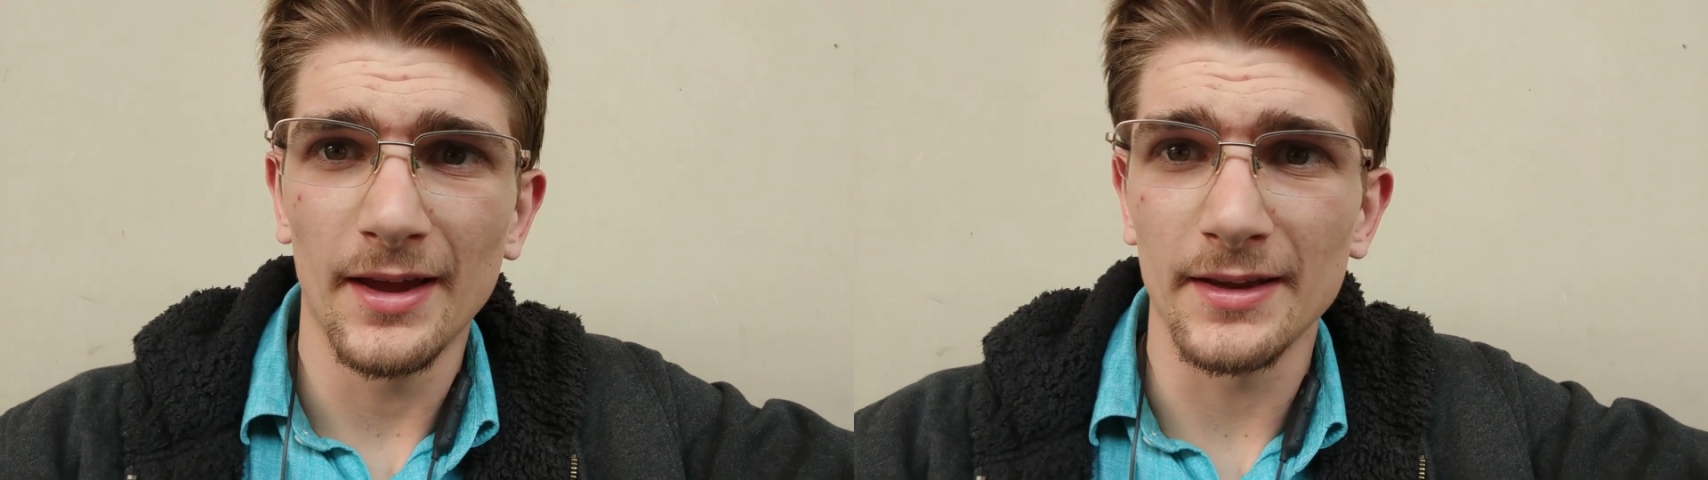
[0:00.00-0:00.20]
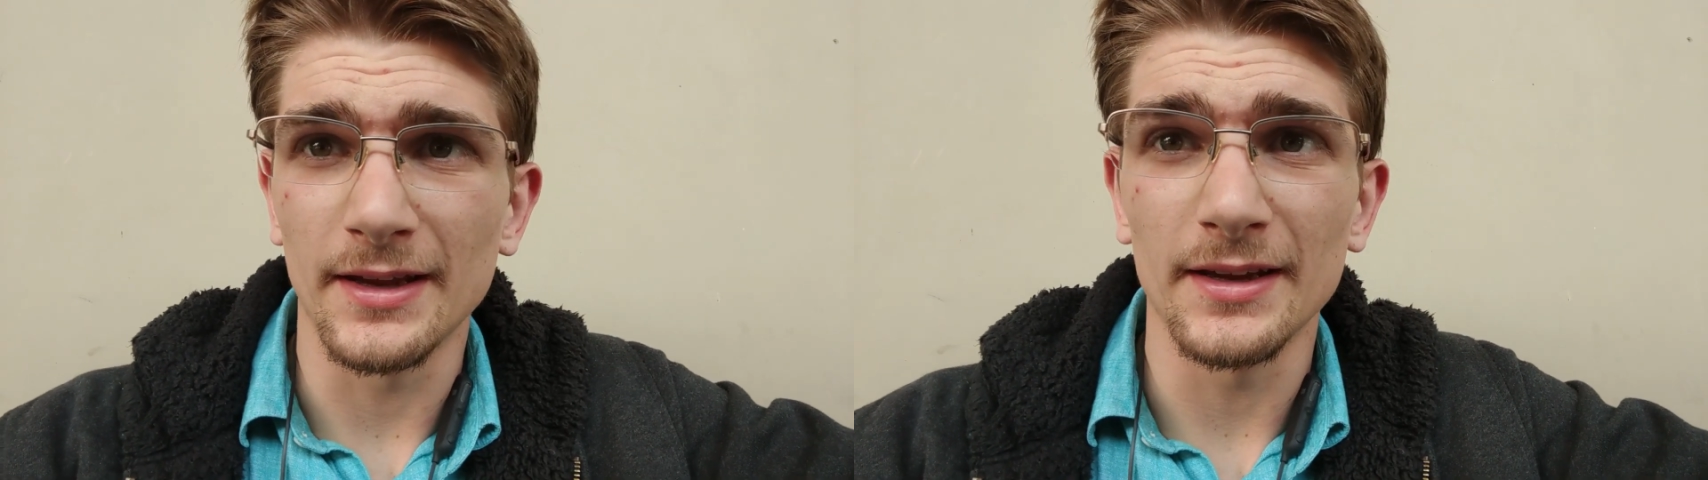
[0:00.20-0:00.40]

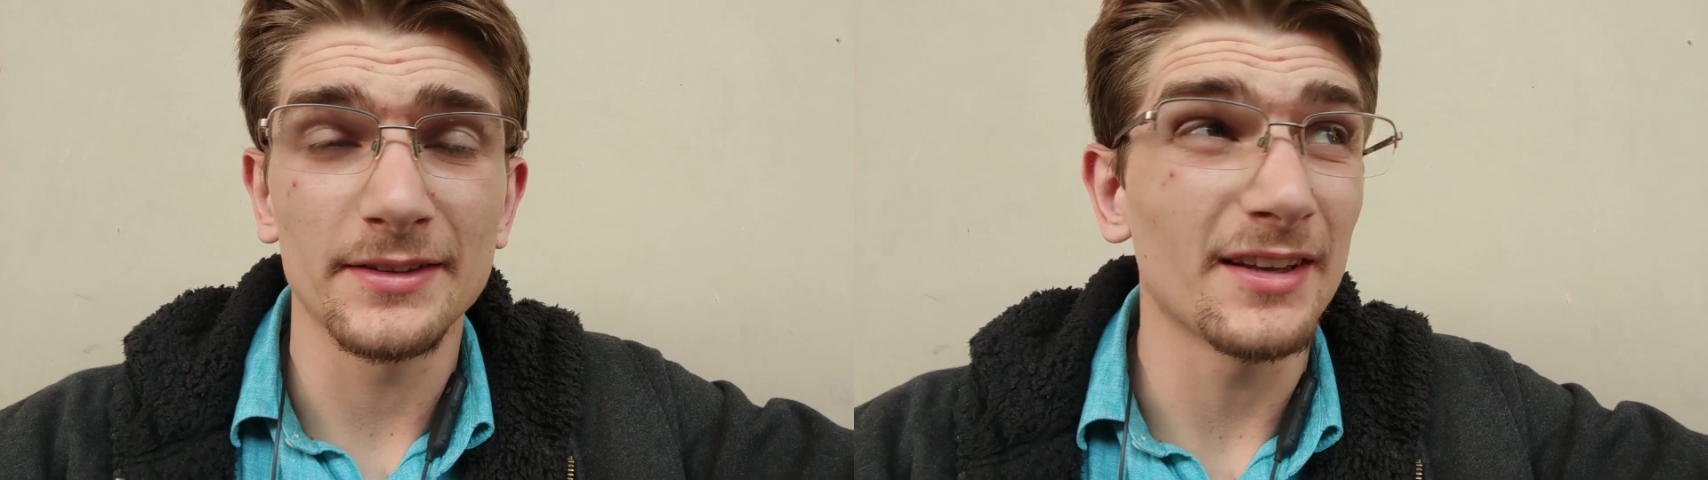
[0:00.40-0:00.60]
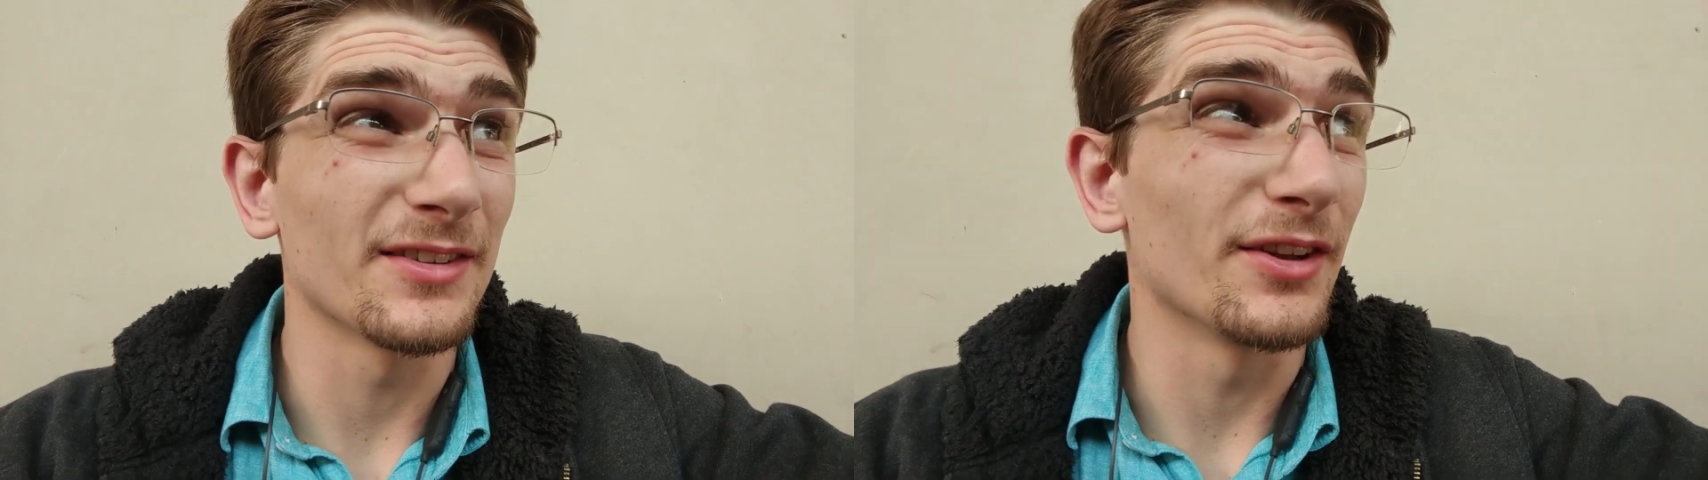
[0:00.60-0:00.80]
Hey guys,
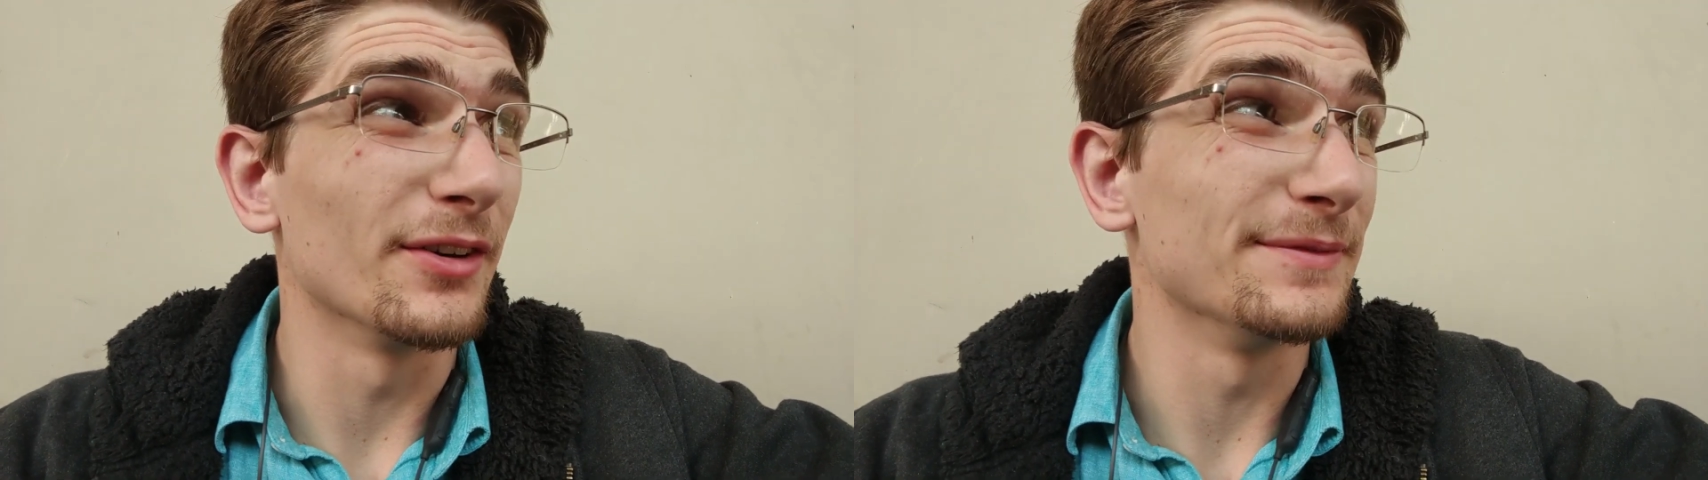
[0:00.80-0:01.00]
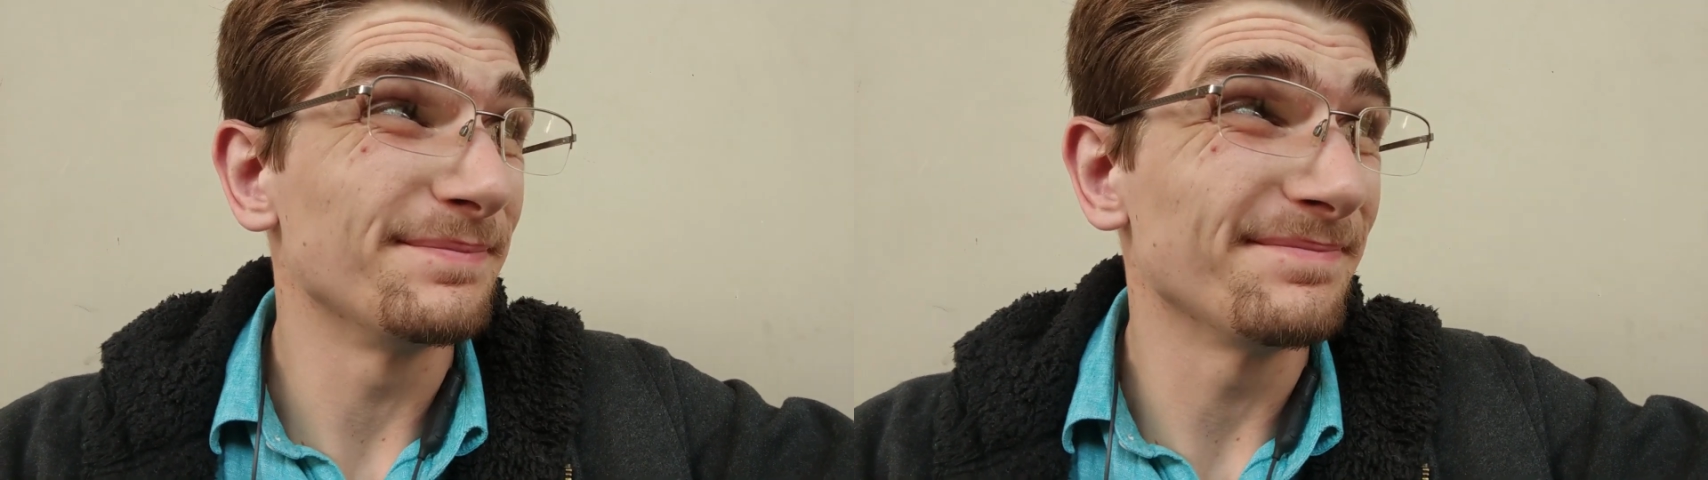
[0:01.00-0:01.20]
how's it
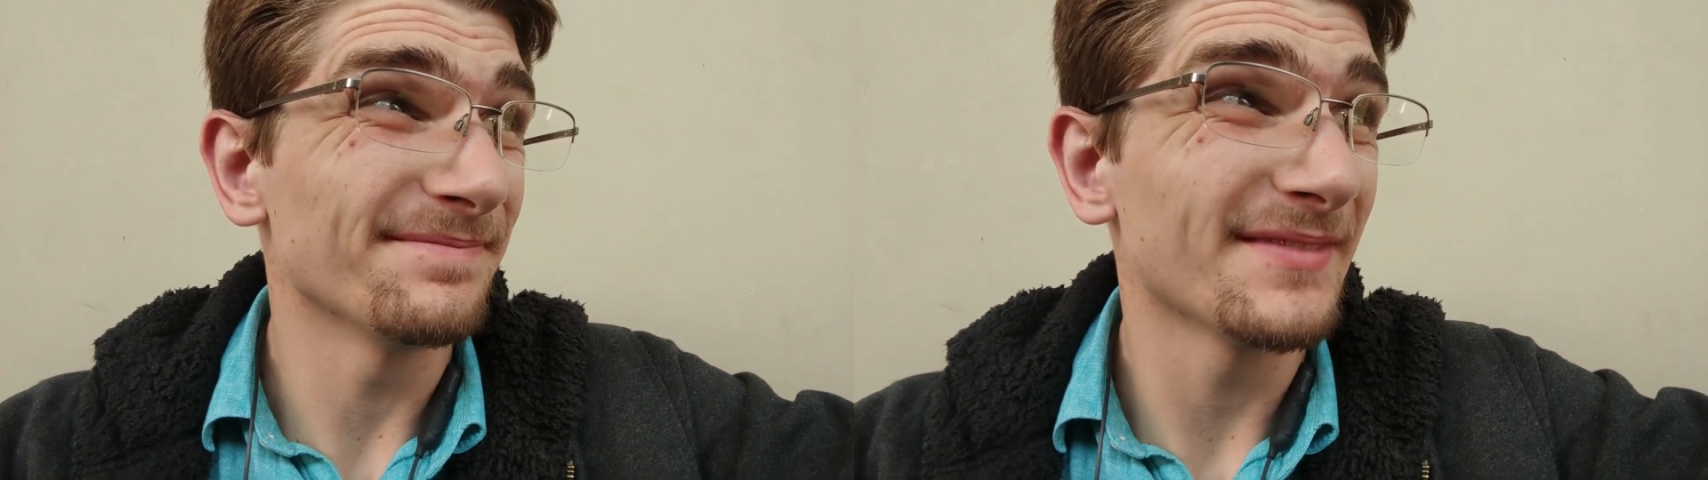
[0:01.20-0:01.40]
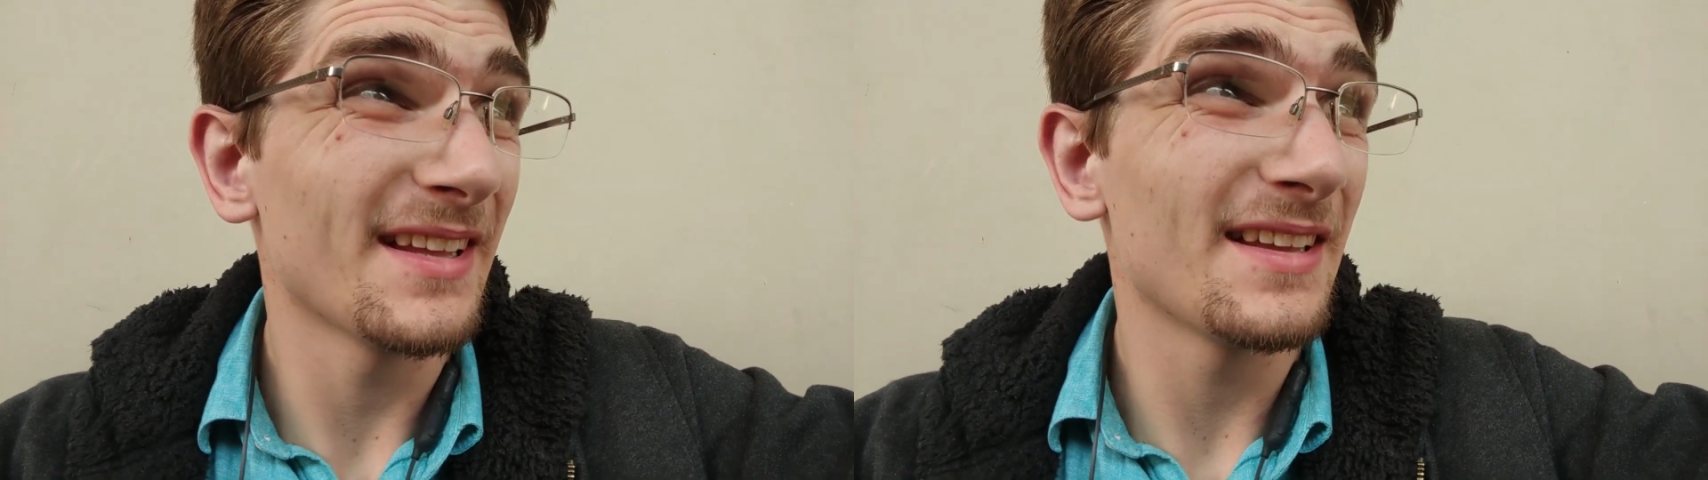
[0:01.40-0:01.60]
going?
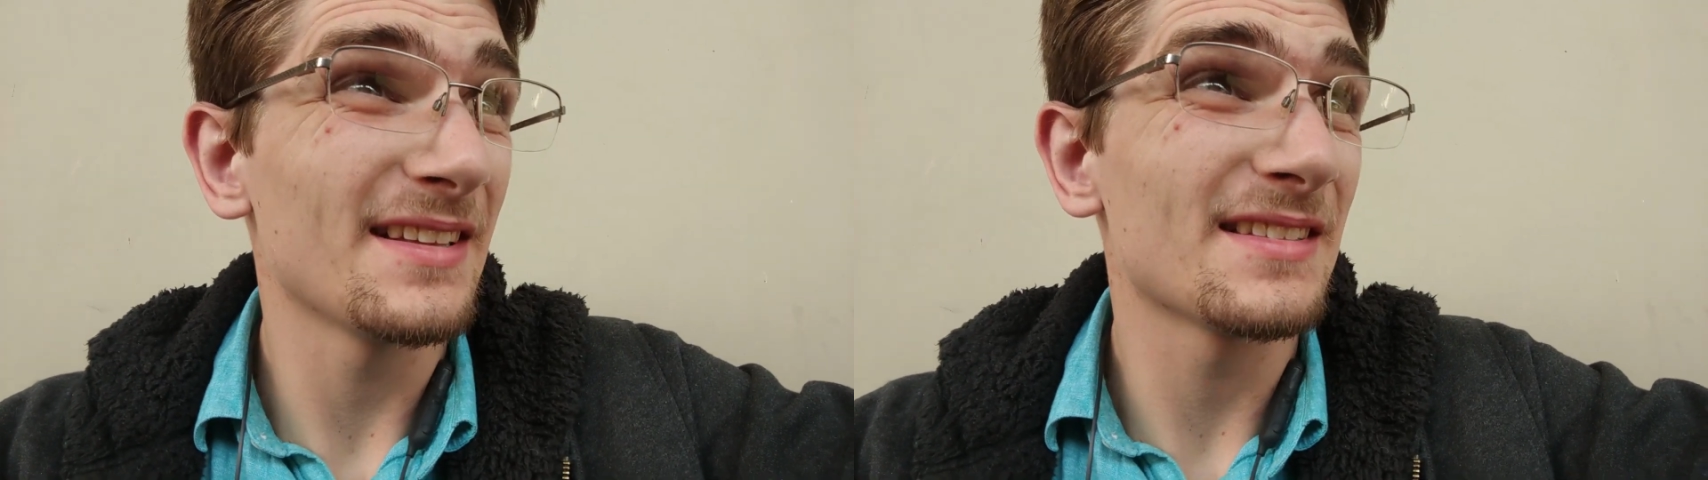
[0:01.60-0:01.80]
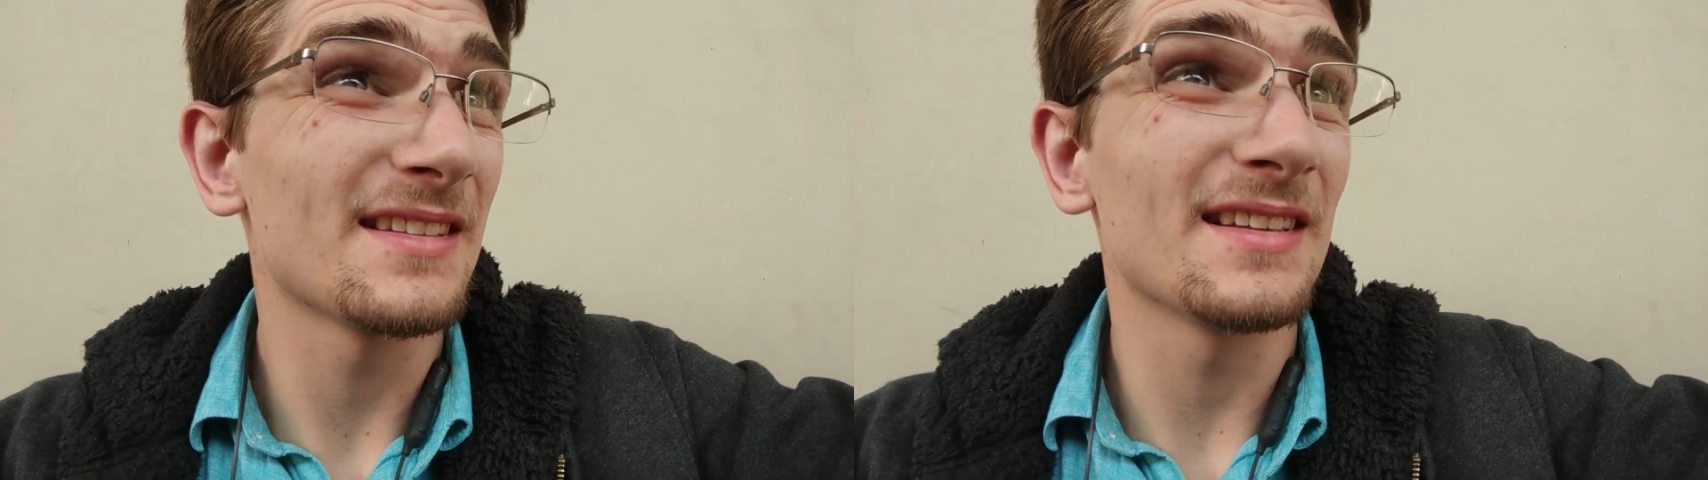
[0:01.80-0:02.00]

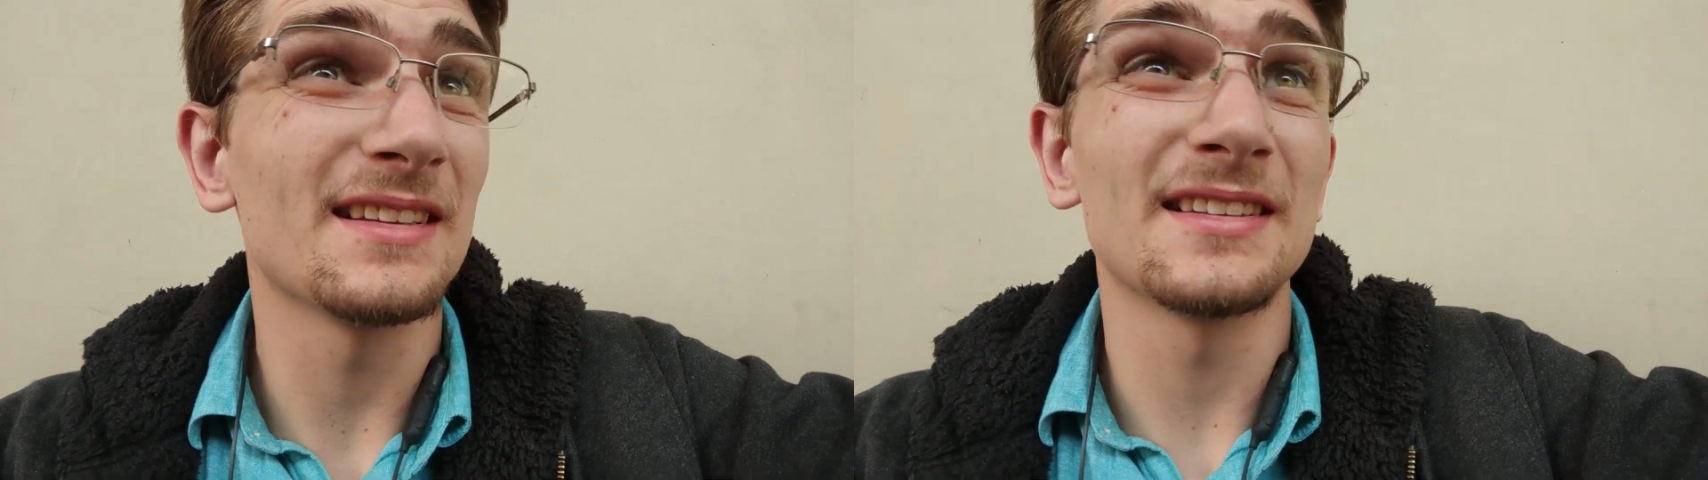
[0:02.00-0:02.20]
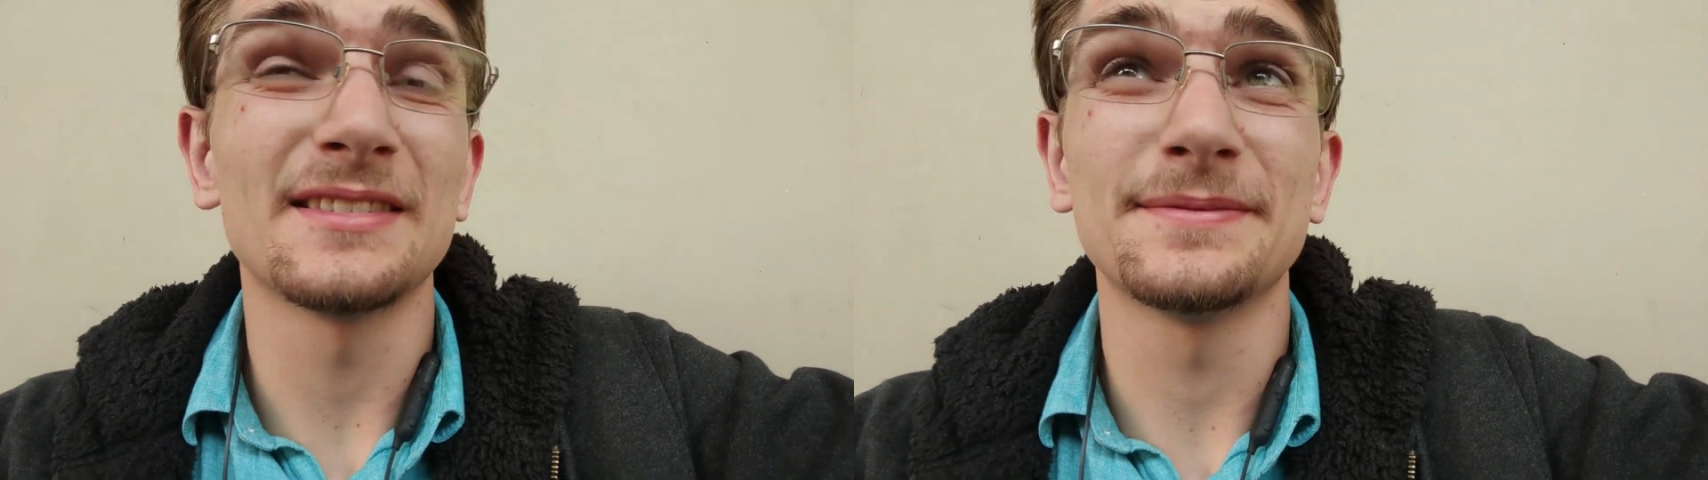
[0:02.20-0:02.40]
It's uh,